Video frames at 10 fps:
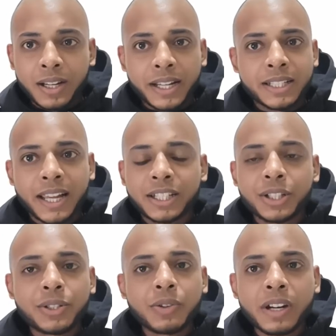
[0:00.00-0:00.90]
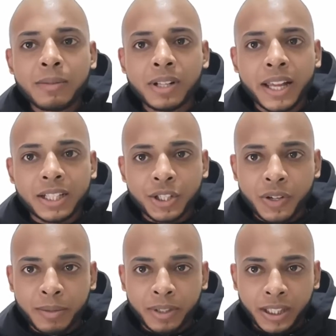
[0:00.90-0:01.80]
is extremely,
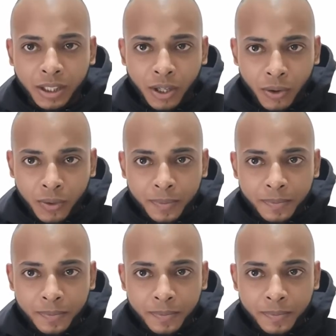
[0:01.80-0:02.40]
extremely low.